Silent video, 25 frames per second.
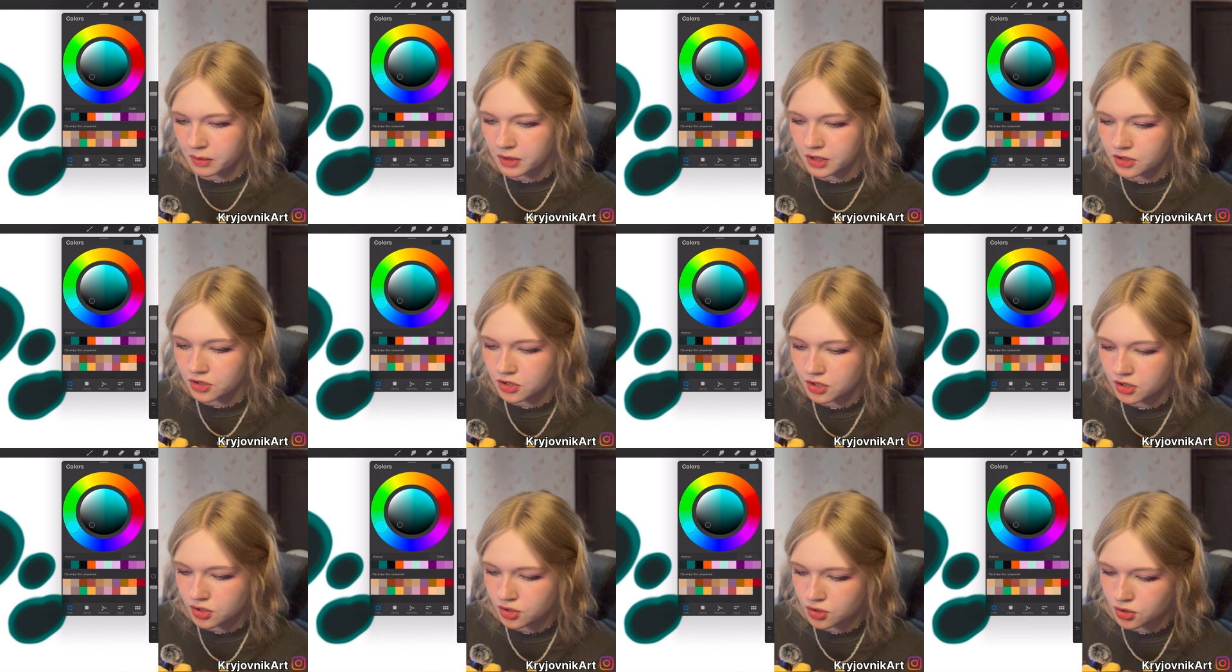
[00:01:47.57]
will
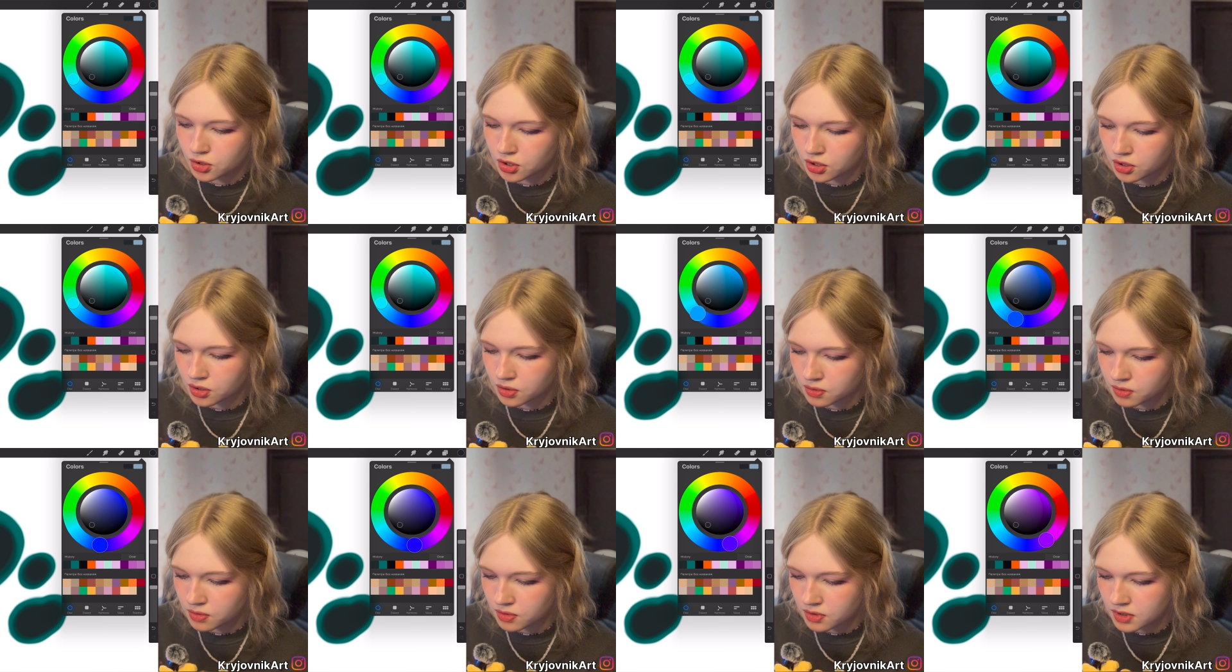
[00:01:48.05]
just
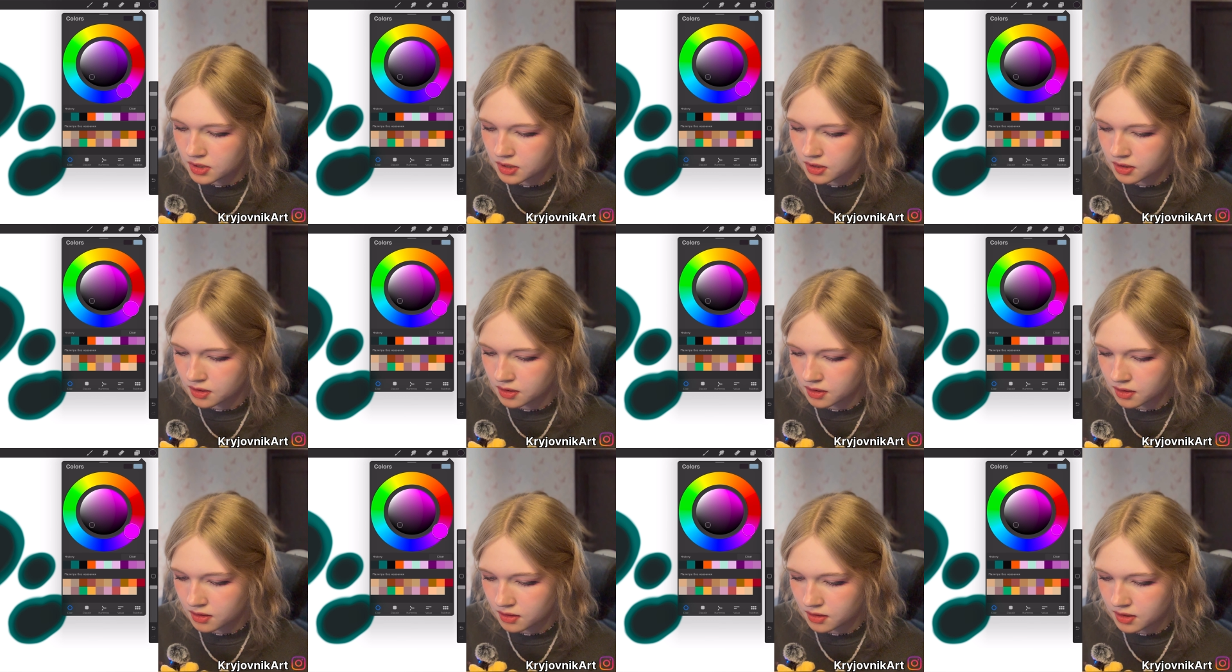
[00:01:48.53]
choose
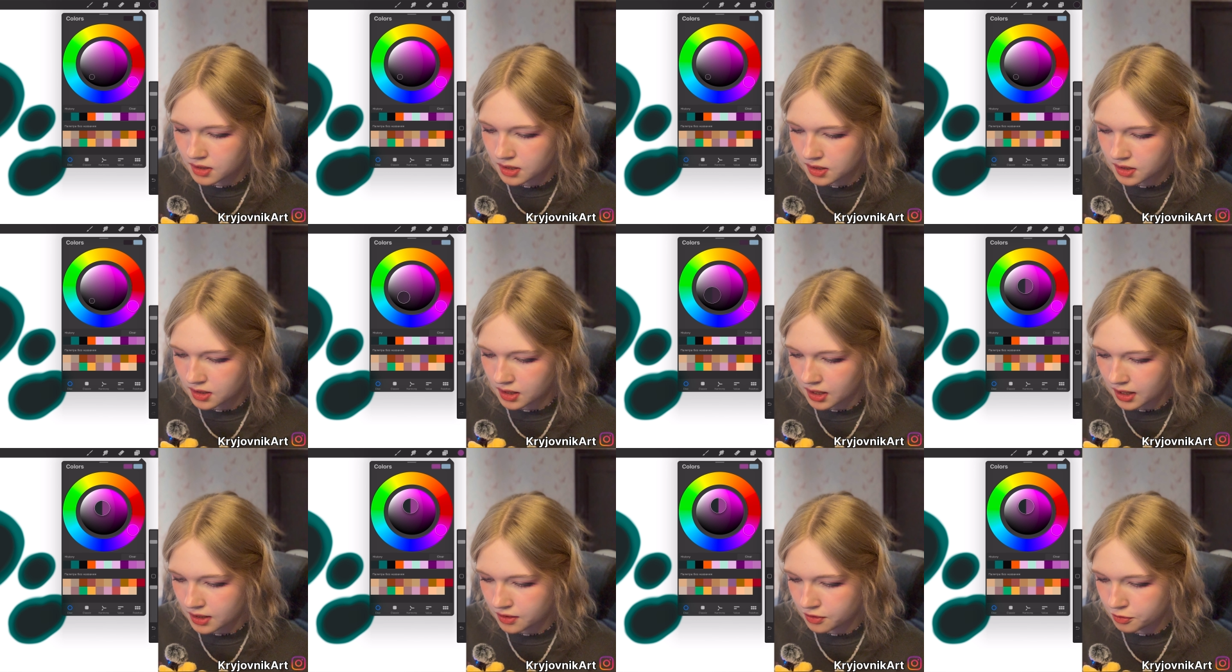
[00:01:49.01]
this
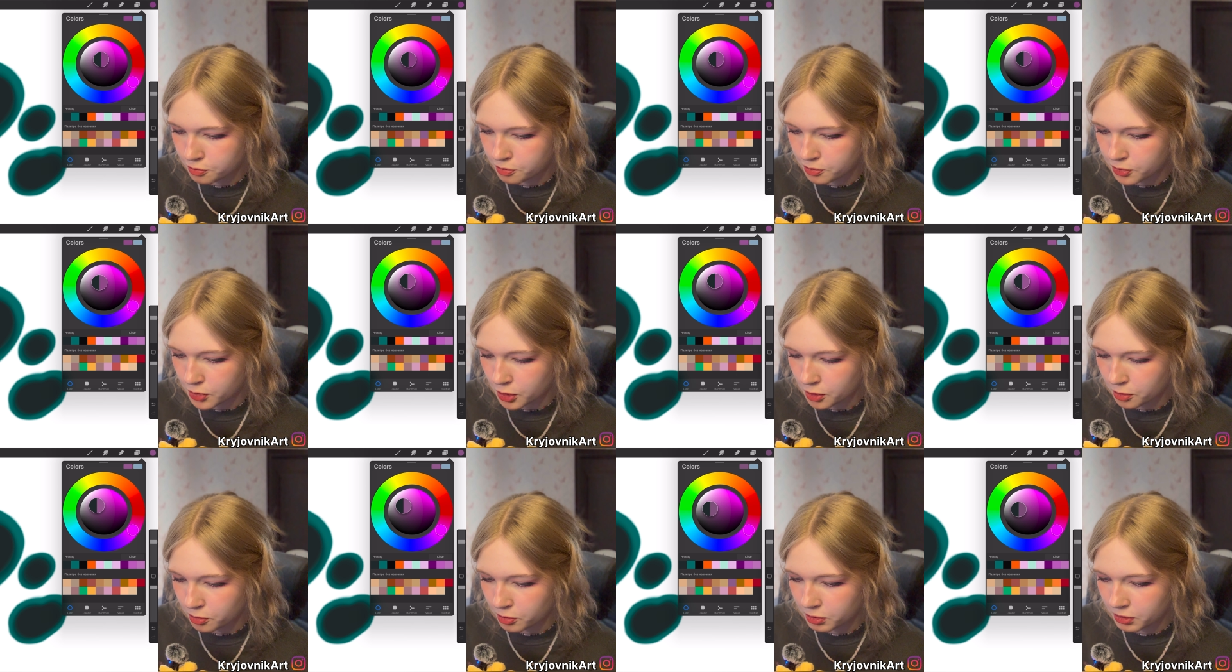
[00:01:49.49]
kind of
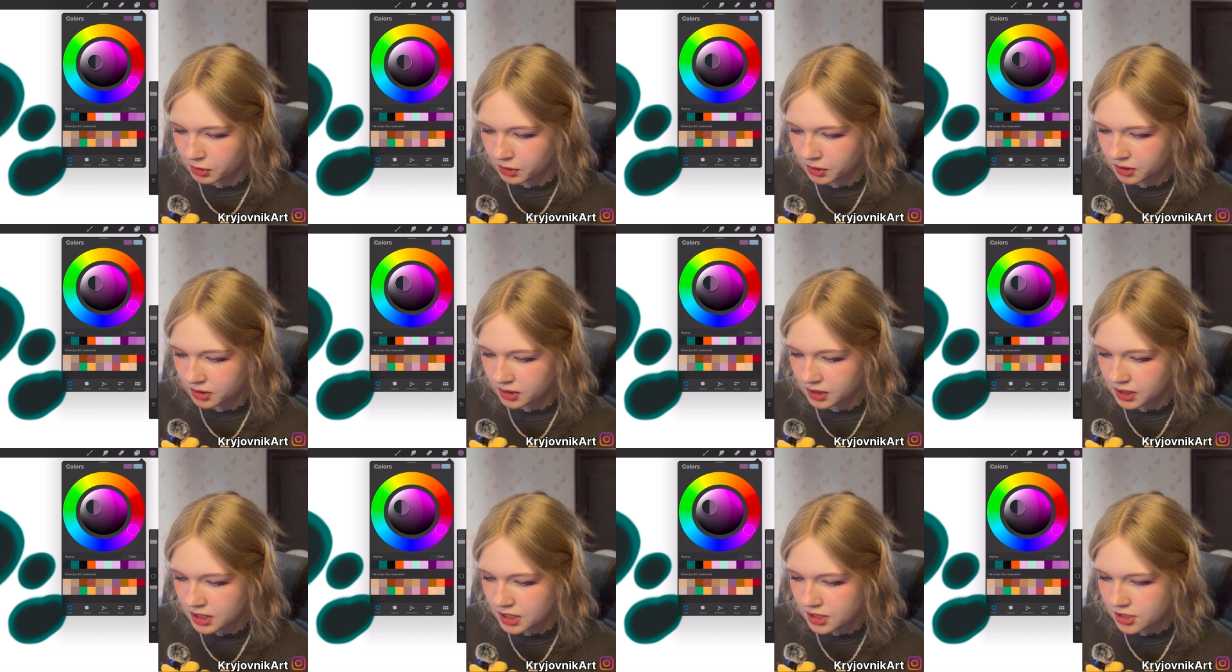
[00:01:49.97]

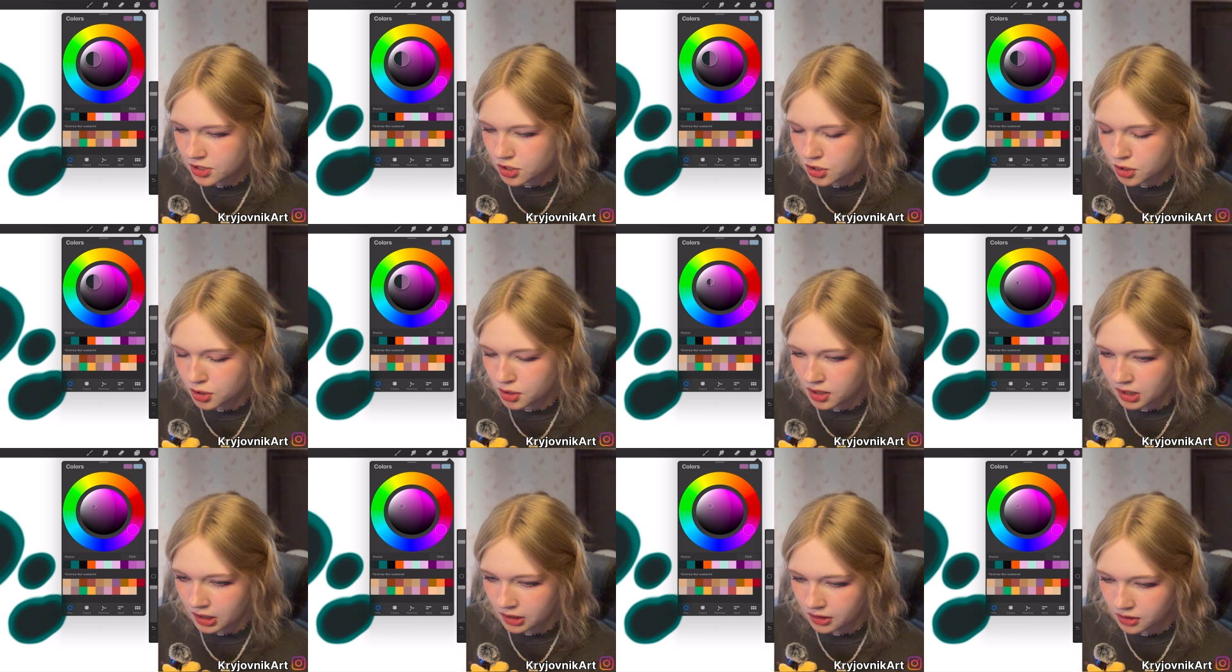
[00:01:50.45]

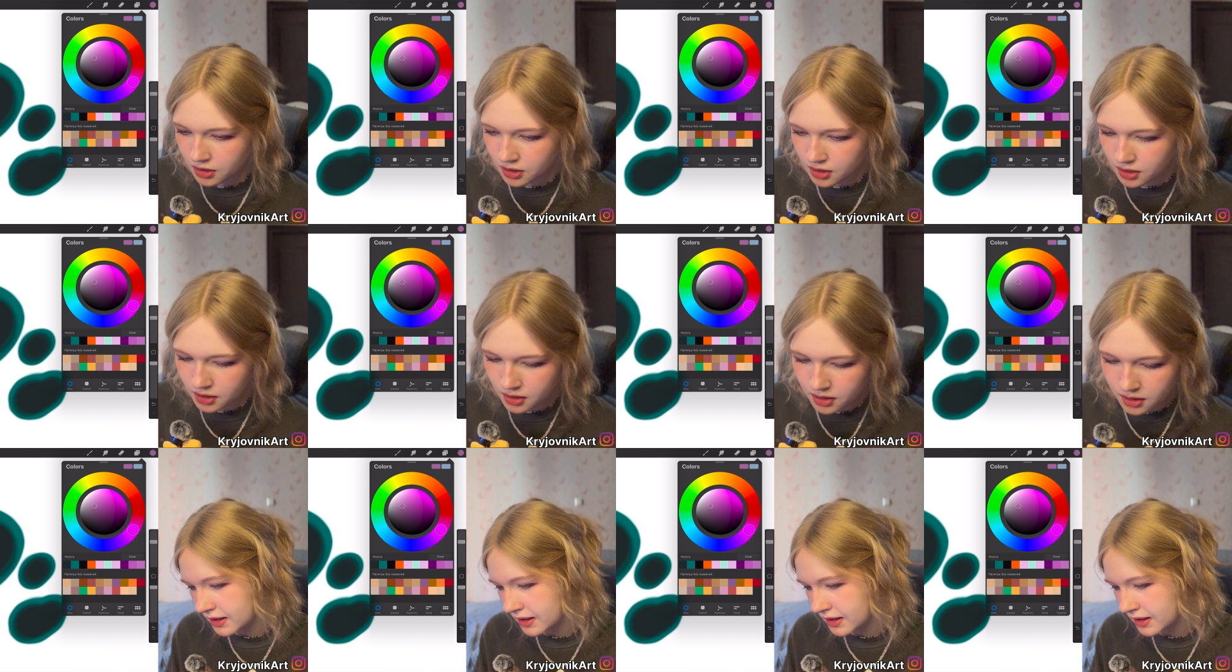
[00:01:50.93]
purplish color.